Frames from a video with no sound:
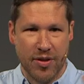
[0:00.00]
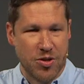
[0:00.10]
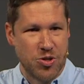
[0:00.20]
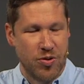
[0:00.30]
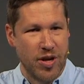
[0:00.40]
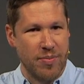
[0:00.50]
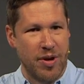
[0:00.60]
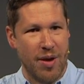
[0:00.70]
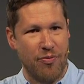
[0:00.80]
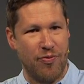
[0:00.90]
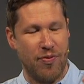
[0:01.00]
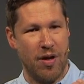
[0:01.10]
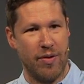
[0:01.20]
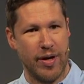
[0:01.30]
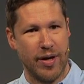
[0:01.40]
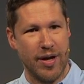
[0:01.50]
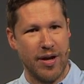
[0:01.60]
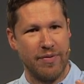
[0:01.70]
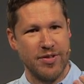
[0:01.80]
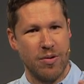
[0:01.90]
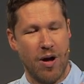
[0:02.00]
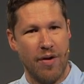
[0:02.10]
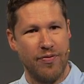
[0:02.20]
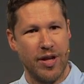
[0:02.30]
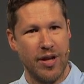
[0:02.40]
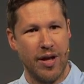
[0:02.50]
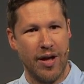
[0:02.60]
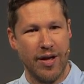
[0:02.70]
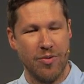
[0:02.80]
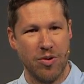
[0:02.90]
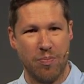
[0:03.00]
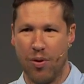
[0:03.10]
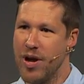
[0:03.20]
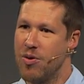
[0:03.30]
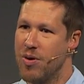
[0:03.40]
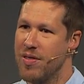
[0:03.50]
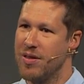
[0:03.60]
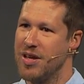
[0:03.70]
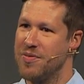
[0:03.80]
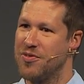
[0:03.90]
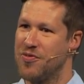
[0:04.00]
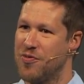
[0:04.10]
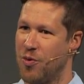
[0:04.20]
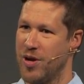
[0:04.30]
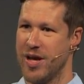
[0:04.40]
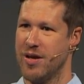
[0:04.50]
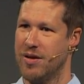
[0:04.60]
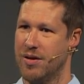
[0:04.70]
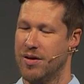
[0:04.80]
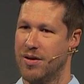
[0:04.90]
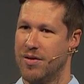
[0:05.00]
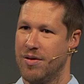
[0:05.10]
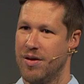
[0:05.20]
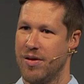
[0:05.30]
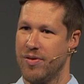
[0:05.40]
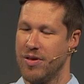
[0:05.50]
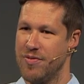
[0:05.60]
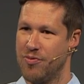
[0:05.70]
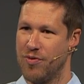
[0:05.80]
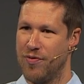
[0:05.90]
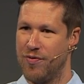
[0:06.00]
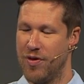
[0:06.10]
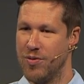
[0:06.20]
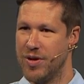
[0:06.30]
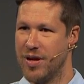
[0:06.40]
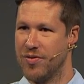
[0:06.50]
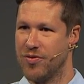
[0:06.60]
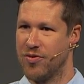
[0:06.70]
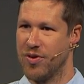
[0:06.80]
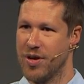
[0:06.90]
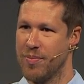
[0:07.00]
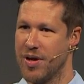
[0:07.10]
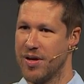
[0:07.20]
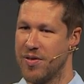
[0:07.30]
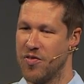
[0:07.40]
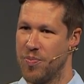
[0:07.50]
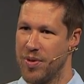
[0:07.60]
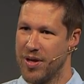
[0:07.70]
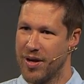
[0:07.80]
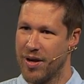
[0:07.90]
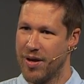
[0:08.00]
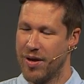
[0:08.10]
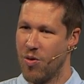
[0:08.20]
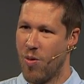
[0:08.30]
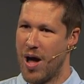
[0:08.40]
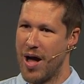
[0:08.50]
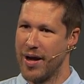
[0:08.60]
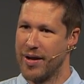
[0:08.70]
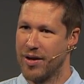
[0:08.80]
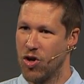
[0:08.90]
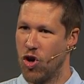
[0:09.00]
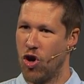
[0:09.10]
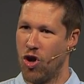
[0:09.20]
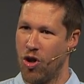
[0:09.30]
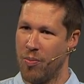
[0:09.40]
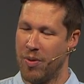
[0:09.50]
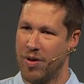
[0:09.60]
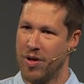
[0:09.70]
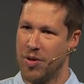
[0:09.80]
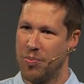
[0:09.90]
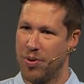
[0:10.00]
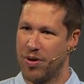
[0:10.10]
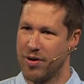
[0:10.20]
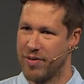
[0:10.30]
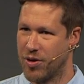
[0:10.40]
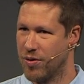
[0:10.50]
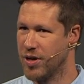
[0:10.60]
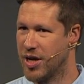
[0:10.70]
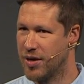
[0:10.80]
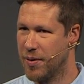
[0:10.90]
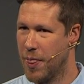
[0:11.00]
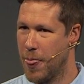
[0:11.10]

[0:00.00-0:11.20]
But the stream kept flowing, and every so often uh, it would break one of the leaves free, and the leaf would float downstream into this big, wide, calm part of the creek.